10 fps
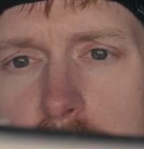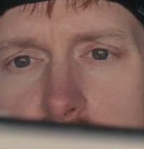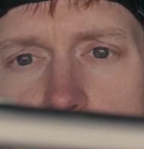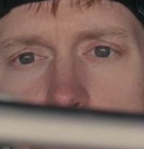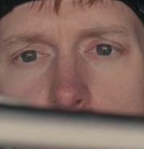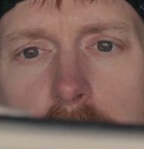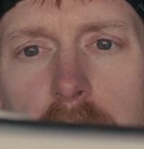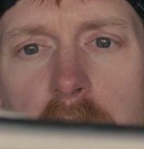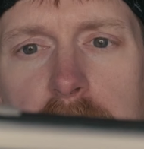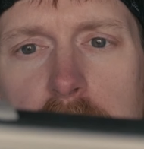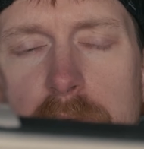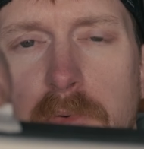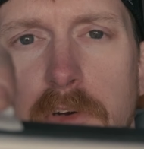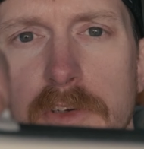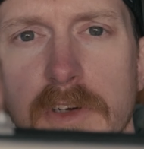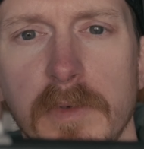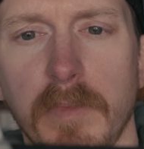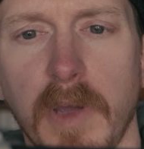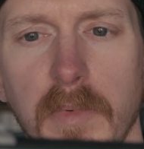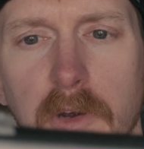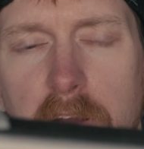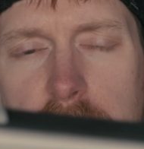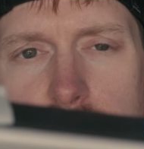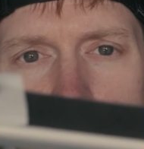attach them to the roof, you'll just pull your strips of paper off